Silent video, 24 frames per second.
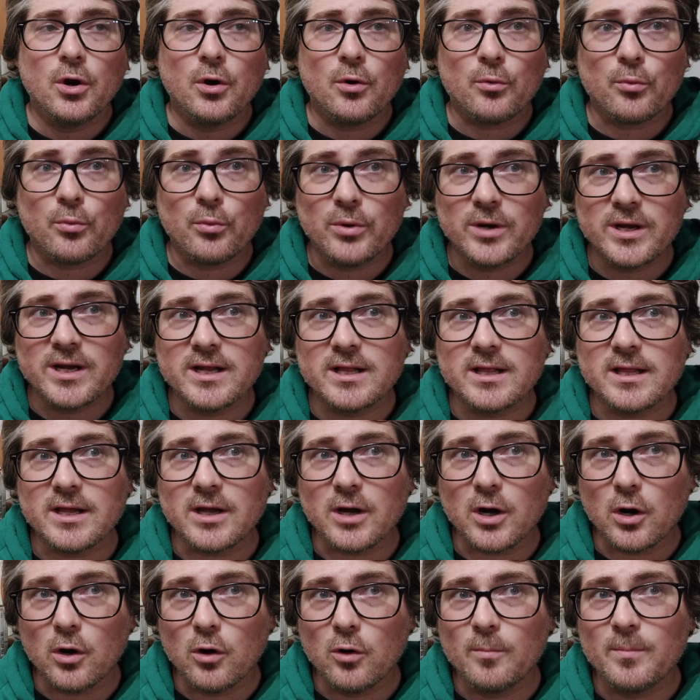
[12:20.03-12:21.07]

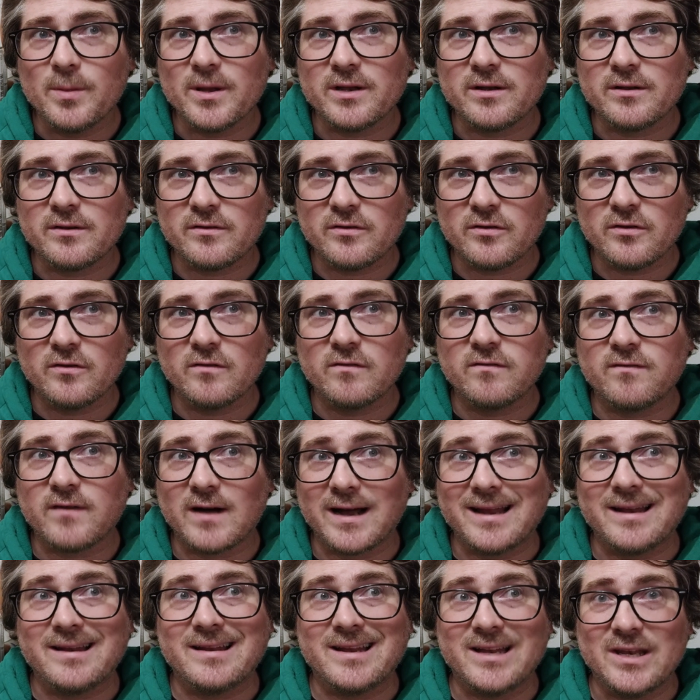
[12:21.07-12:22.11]
really open to
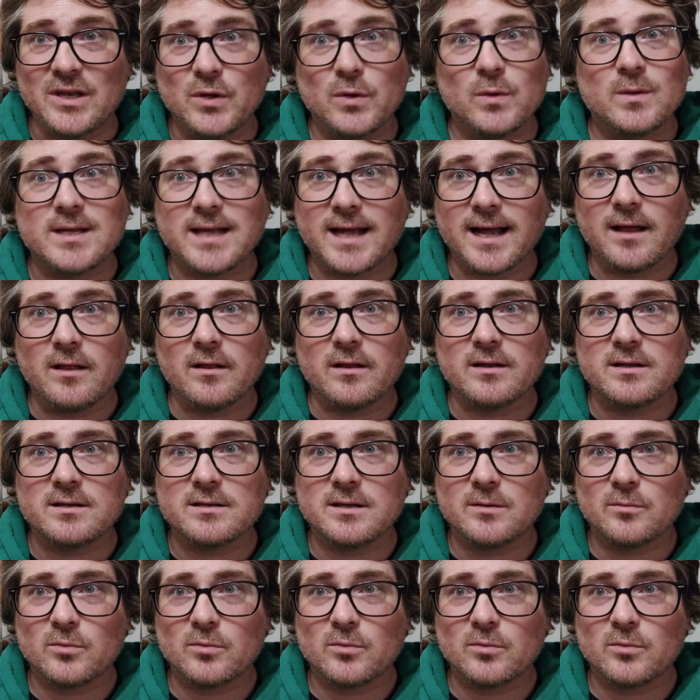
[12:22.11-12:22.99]
finding new talent,